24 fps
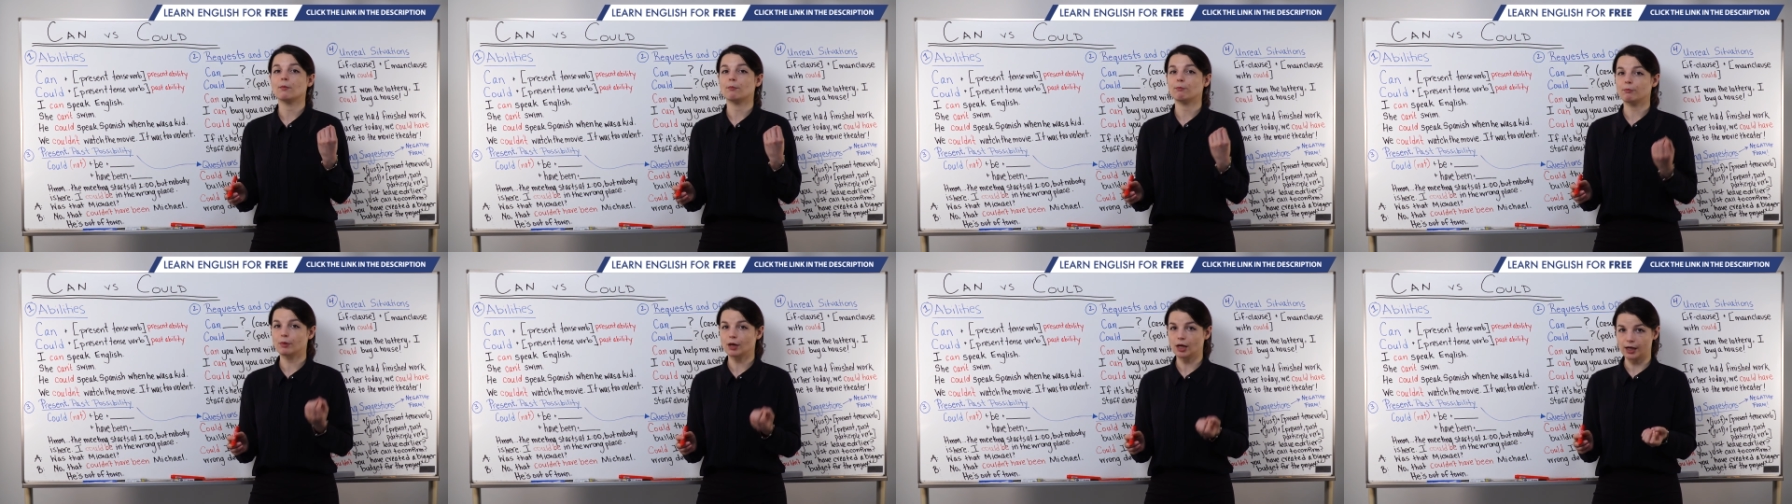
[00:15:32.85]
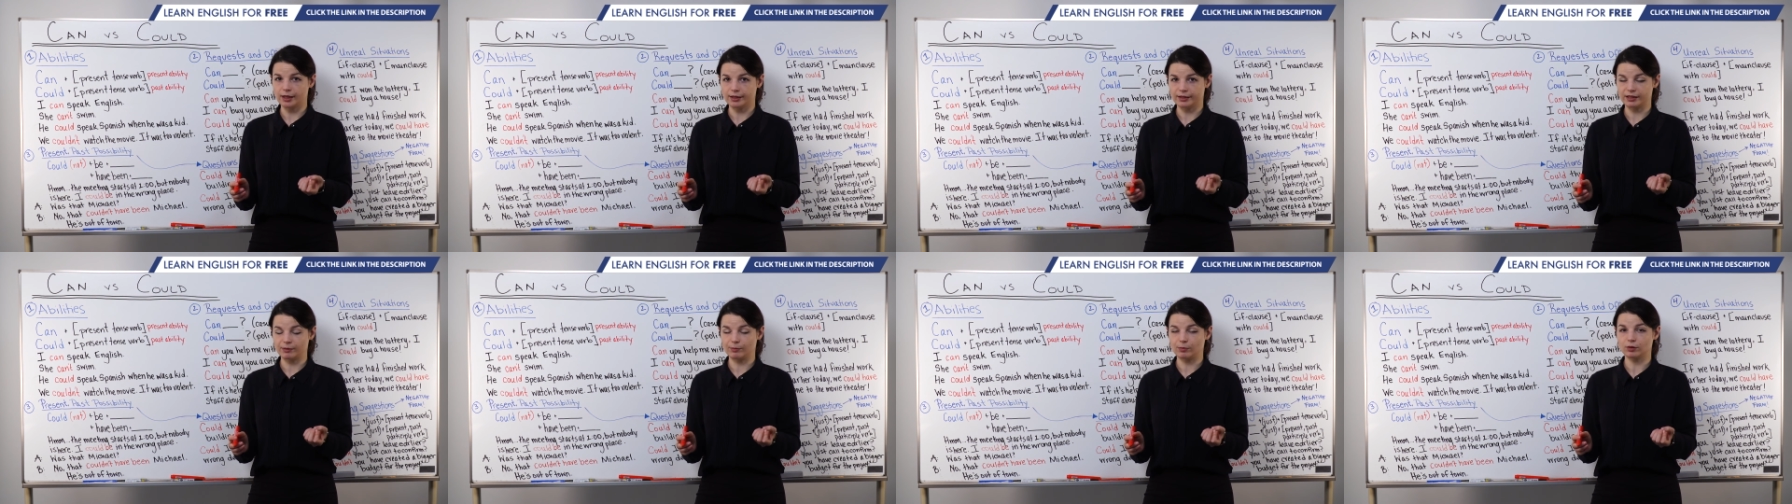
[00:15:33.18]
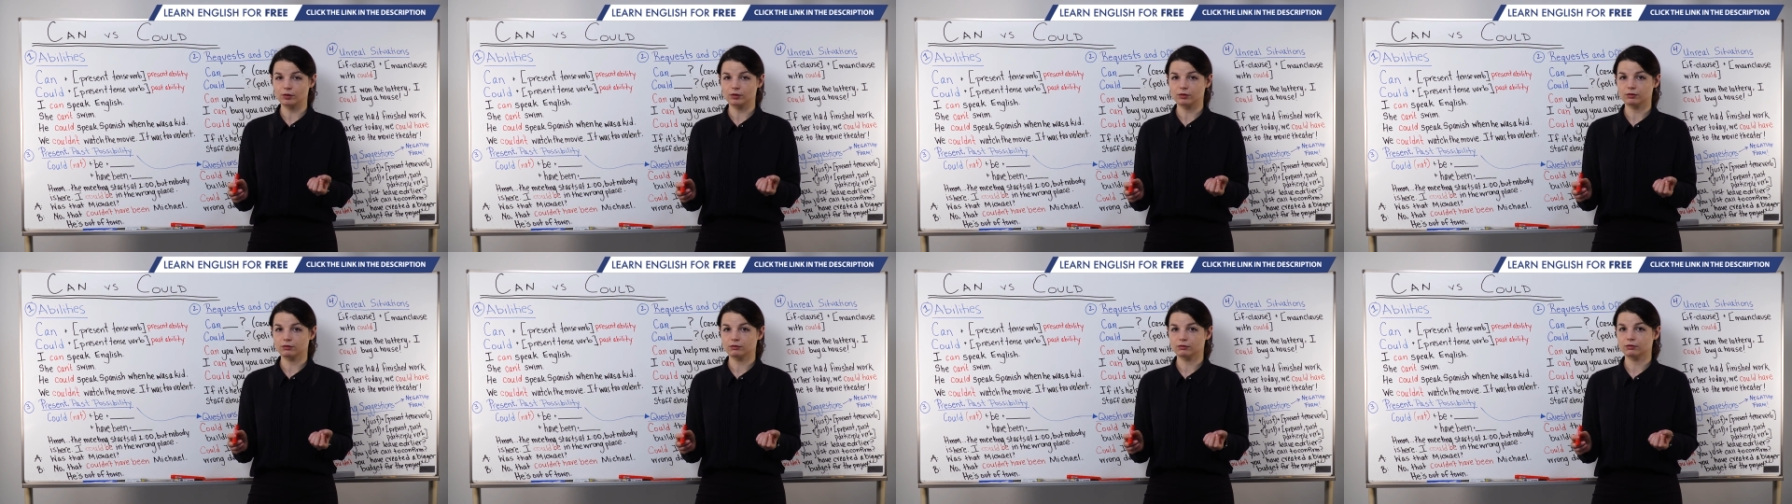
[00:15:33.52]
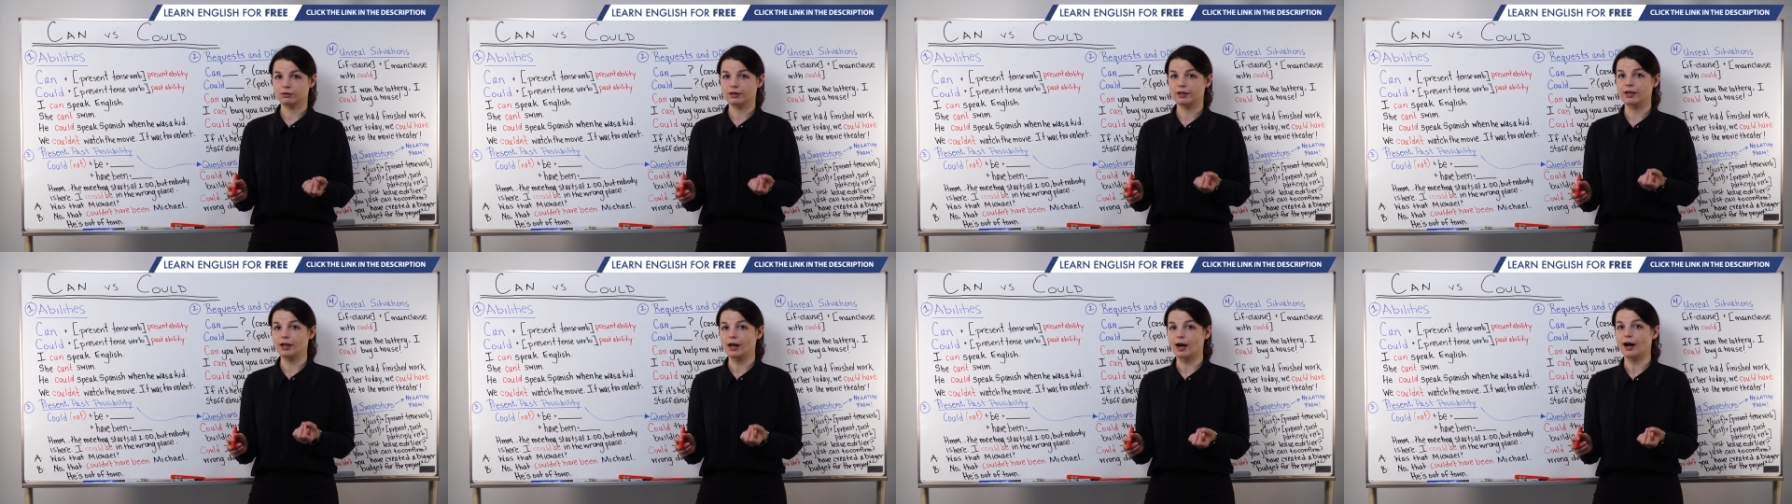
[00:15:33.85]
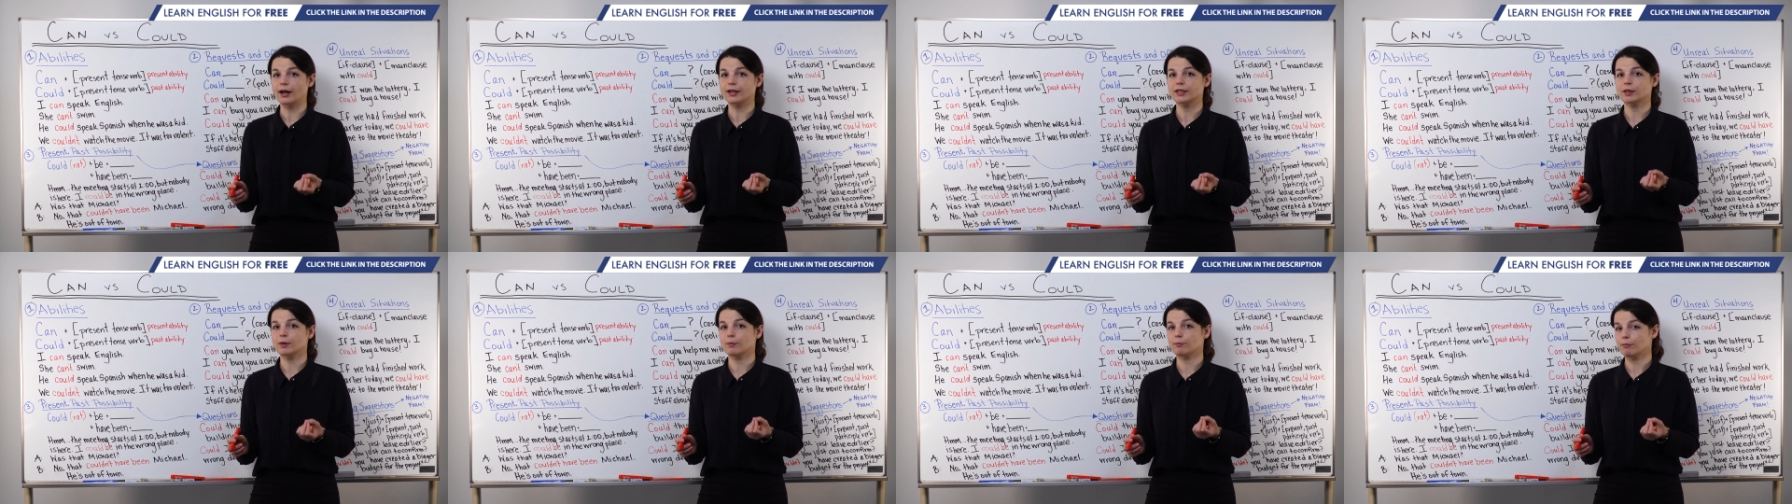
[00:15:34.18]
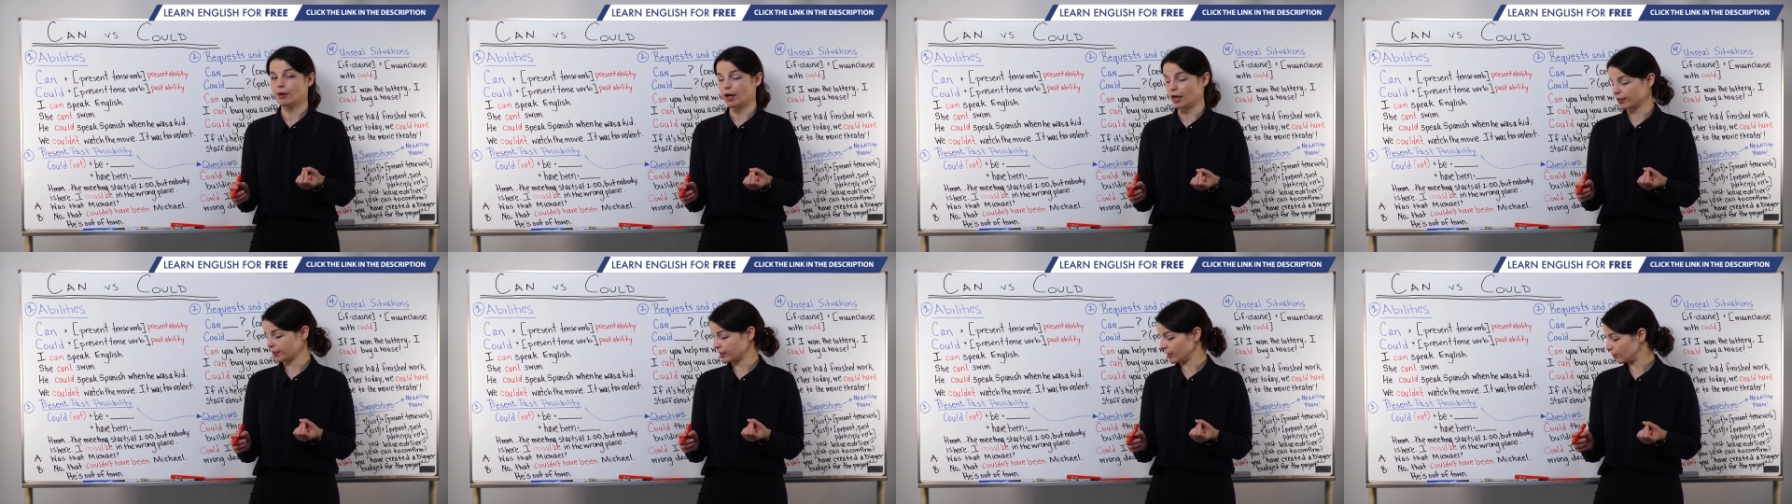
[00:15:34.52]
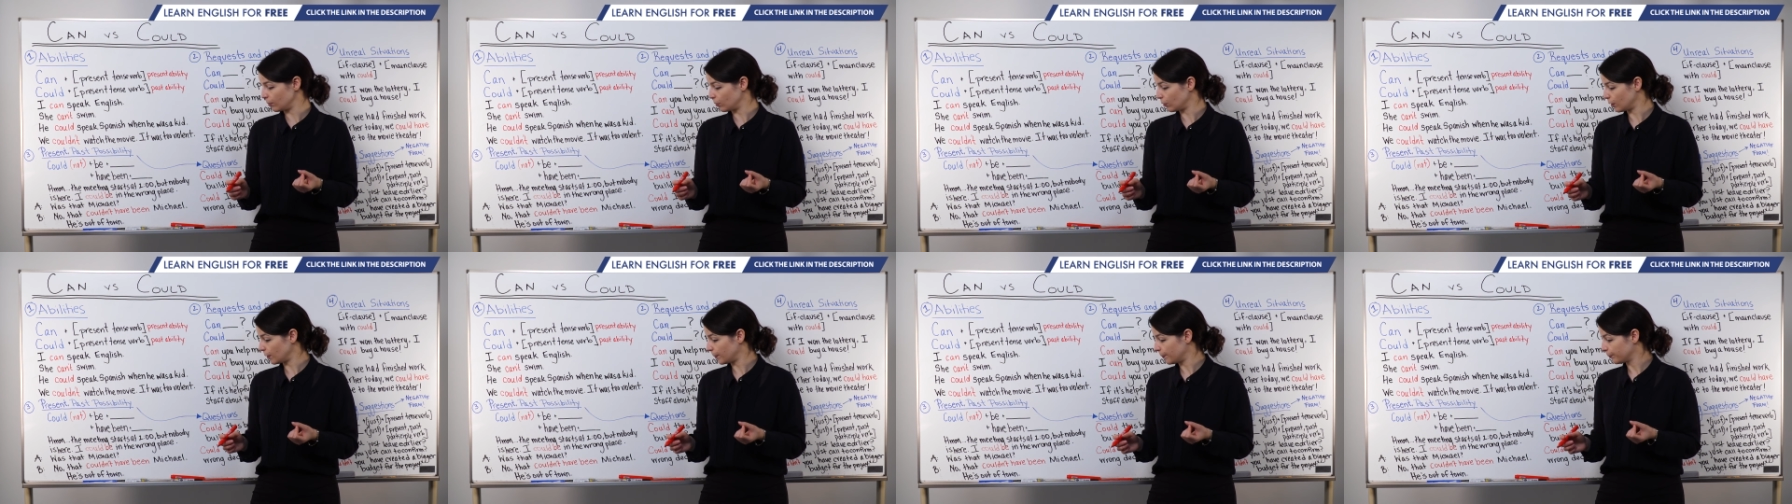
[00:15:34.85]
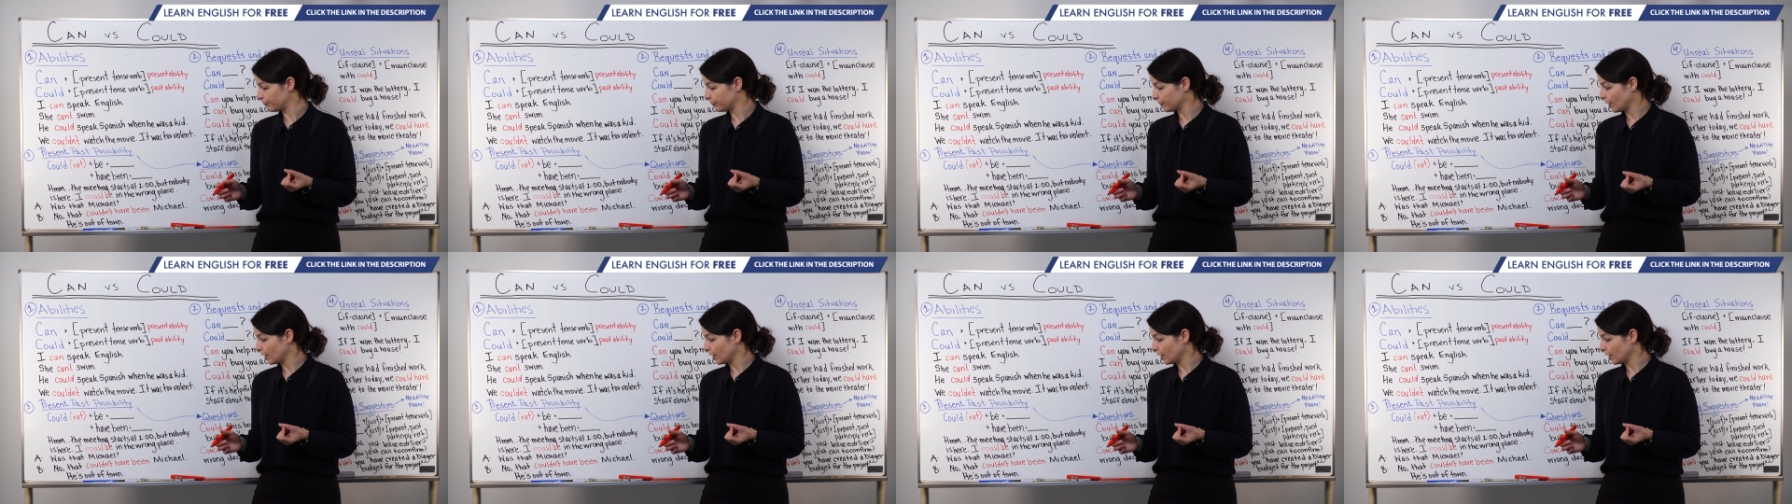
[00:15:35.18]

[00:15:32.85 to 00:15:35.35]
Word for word: possible, not possible.